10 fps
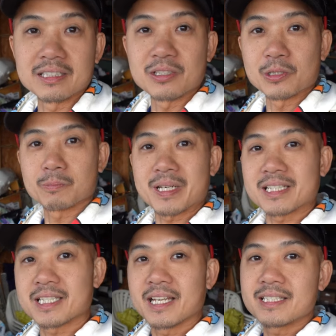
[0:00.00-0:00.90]
to
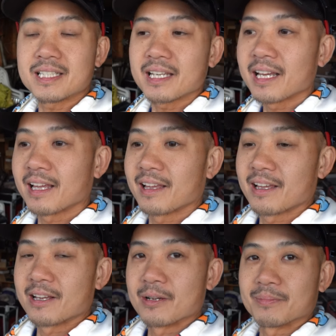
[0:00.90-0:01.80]
spectate.
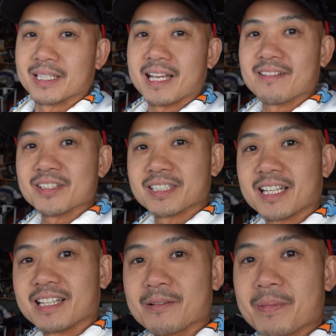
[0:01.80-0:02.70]
But yeah, I'm just
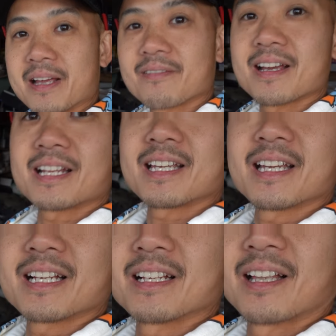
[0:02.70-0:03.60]
getting the bike ready,